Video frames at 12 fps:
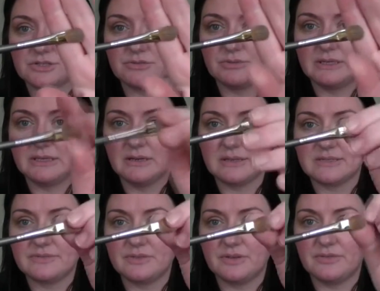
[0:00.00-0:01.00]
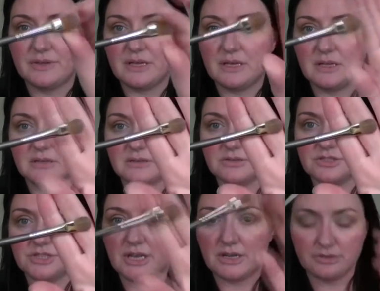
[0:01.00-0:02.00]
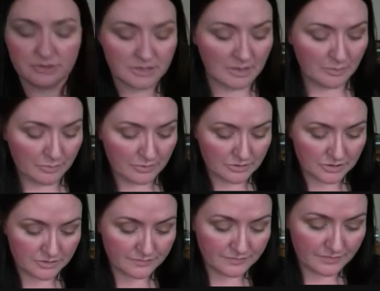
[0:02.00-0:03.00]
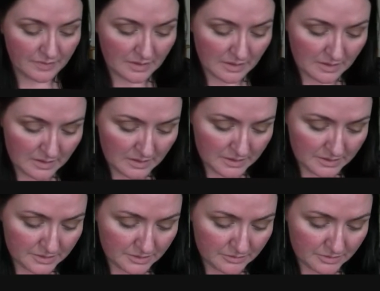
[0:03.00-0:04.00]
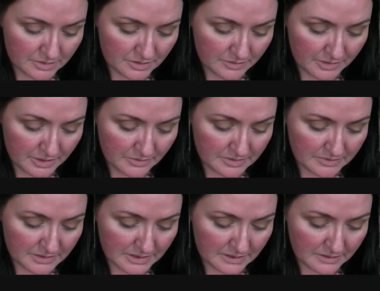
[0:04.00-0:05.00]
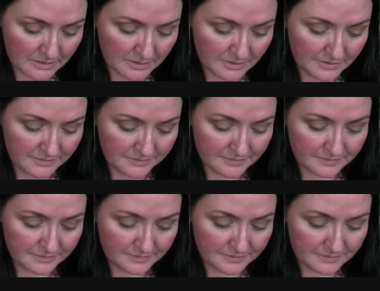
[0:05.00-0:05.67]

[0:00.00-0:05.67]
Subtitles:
is a really nice fluffy shader type brush. So I'm just going to pick up some of that colour